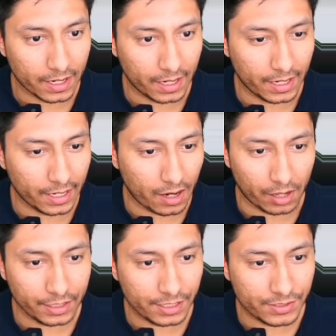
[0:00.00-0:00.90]

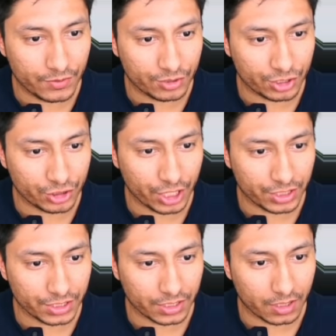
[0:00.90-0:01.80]
All you need to do is just
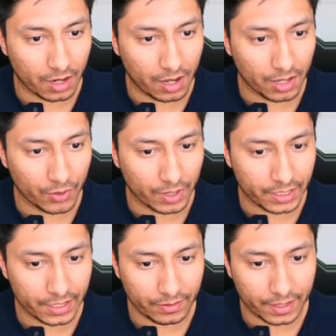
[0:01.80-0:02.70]
change it all the
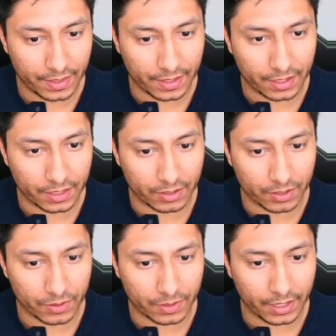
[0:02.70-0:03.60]
way down and then
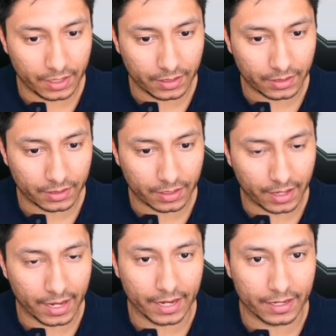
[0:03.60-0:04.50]
click OK,
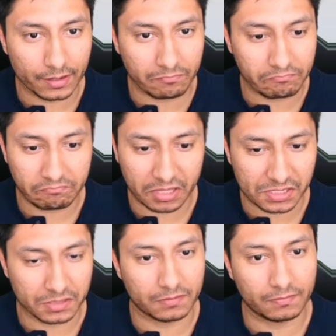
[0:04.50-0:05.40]
and that's it.